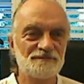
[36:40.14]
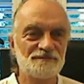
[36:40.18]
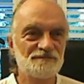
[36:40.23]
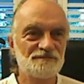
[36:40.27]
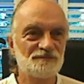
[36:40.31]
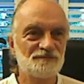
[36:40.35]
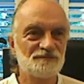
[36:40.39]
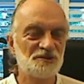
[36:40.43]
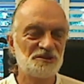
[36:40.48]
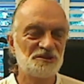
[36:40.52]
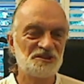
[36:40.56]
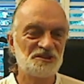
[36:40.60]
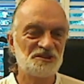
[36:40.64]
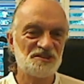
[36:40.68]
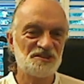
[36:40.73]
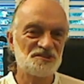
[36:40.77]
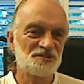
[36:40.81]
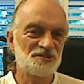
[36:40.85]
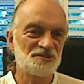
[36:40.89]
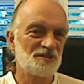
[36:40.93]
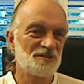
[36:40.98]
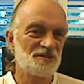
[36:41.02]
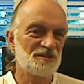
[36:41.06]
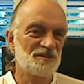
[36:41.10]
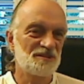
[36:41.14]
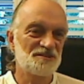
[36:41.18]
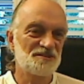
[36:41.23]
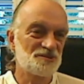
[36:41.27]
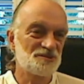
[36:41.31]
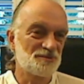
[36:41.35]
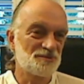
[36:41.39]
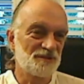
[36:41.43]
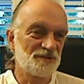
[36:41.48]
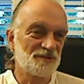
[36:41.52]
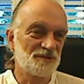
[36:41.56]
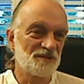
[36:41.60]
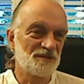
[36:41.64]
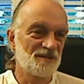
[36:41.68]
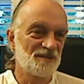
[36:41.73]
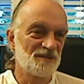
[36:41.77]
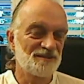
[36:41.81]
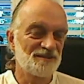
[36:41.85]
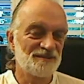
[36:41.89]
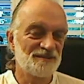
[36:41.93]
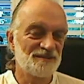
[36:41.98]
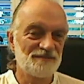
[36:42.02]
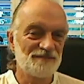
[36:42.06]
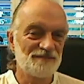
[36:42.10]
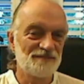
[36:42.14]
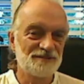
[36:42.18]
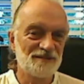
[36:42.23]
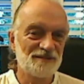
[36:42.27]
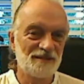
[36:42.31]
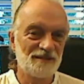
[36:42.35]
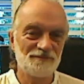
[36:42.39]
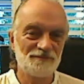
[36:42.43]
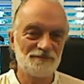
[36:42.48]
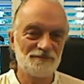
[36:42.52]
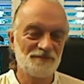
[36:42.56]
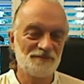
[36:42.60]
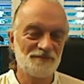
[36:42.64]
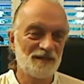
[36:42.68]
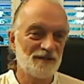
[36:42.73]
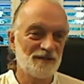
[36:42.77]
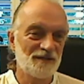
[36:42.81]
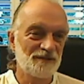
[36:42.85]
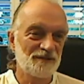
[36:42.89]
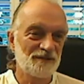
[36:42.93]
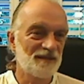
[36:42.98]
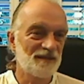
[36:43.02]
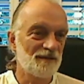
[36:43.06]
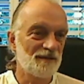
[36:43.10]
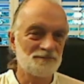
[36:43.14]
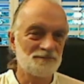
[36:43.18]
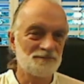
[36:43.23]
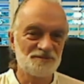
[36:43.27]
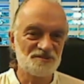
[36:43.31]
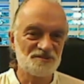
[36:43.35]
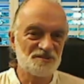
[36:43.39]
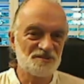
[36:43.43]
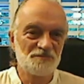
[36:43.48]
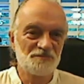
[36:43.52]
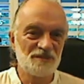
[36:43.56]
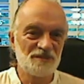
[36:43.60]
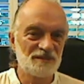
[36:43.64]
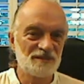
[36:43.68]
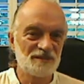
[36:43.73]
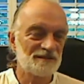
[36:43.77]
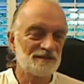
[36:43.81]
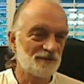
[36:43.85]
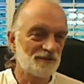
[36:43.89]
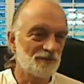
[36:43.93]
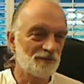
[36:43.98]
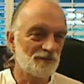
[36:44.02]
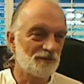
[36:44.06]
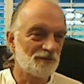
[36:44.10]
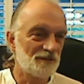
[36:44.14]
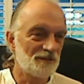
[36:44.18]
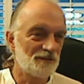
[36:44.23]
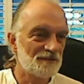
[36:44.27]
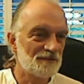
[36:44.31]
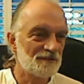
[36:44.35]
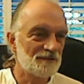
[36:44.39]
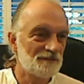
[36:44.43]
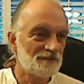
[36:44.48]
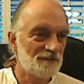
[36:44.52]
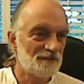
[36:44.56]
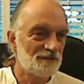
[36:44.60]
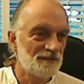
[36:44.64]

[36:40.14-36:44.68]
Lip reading: Could just kind of disregard it. Every time when I would get up, it's immediately gone.